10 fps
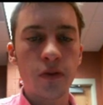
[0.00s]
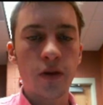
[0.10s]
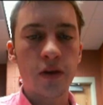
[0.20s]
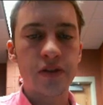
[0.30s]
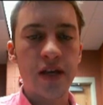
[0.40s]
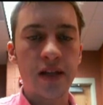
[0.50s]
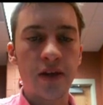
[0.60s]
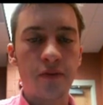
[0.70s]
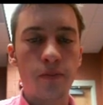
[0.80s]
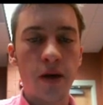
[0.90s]
because that level
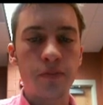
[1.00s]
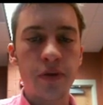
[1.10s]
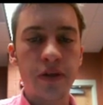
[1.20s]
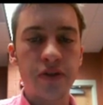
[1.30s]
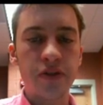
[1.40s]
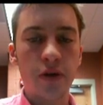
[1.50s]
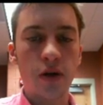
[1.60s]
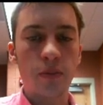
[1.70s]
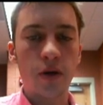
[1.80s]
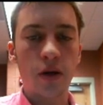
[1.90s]
might be
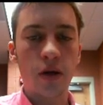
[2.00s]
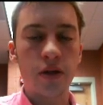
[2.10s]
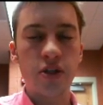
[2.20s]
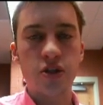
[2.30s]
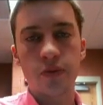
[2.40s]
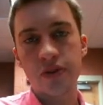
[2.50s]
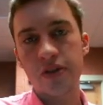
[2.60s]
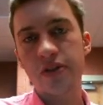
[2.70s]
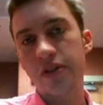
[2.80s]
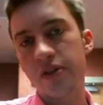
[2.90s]
some uh, additional
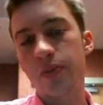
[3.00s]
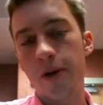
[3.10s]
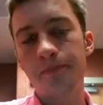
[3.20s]
resistance as well.